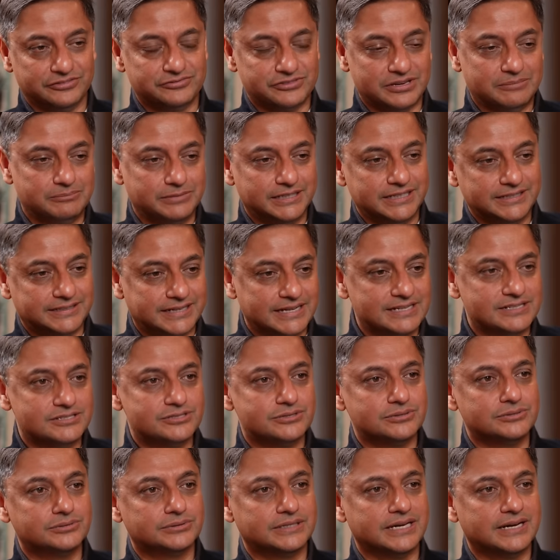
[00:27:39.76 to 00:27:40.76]
if somebody tells
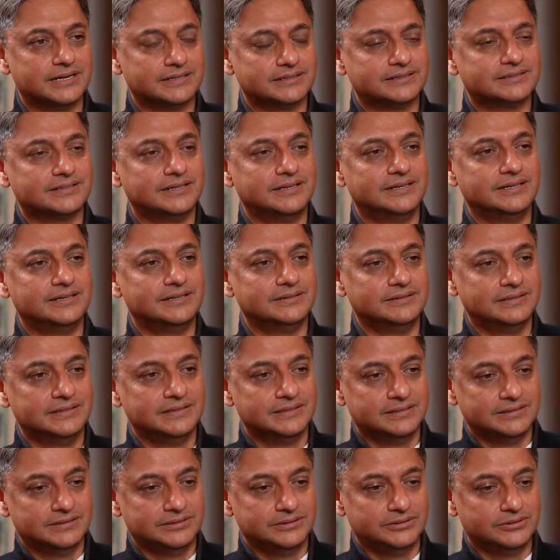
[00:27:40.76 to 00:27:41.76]
you that, uh,
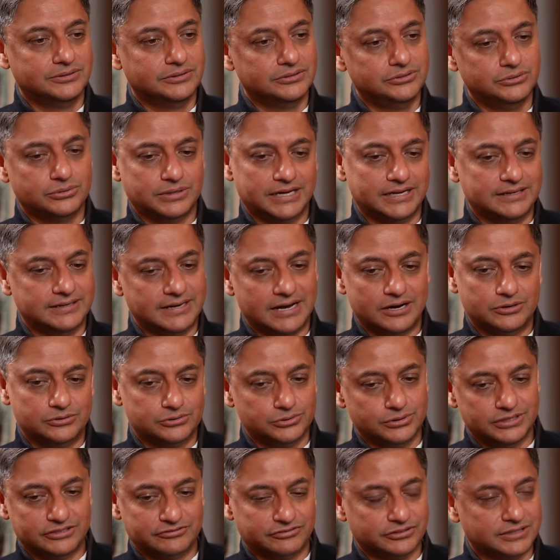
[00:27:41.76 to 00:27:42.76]
you know, you can now
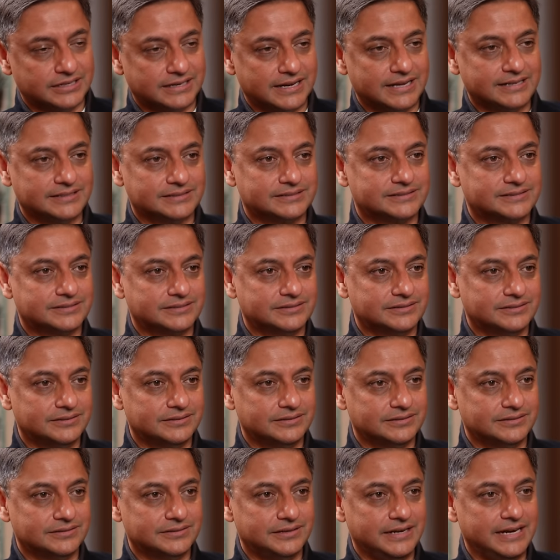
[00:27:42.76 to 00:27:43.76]
do it for the next
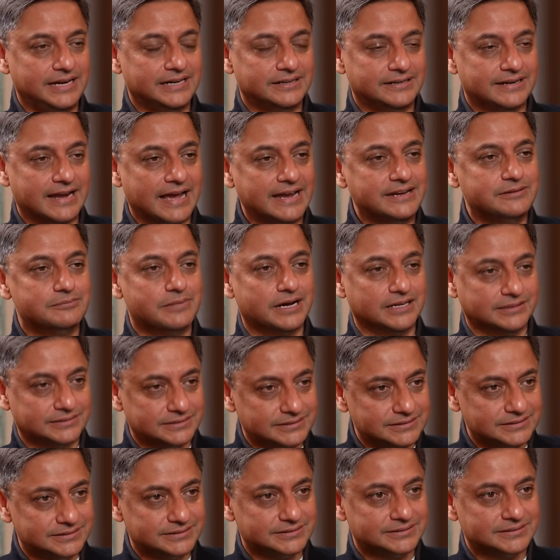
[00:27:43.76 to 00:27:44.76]
eight, nine
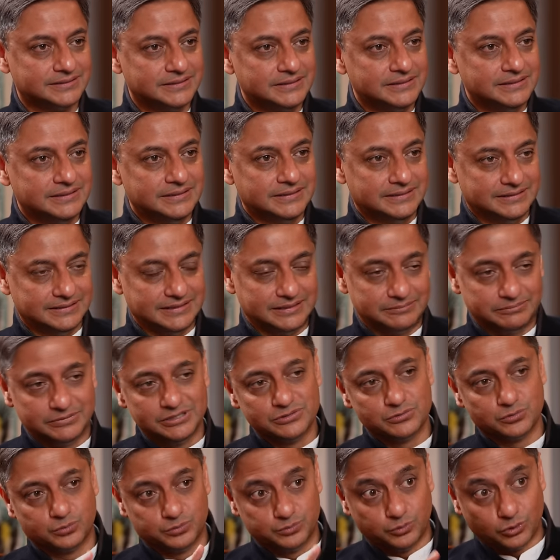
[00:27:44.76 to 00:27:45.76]
months, that
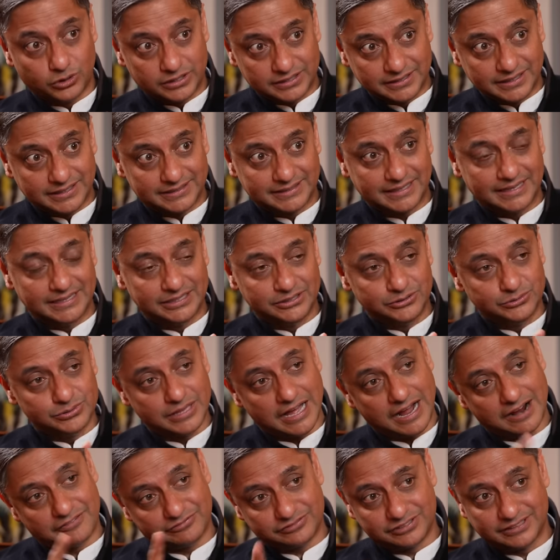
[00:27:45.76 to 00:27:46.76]
means what they're telling you
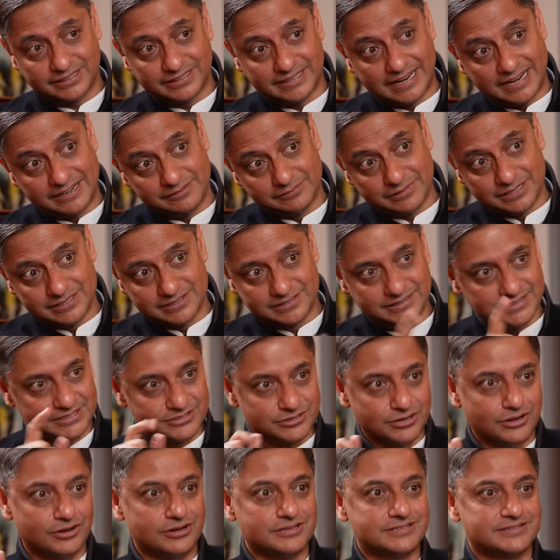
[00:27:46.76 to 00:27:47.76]
after the nine months, these
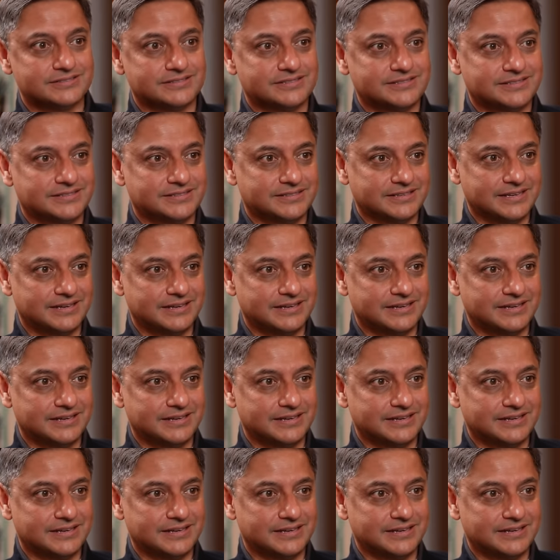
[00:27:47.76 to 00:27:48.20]
laws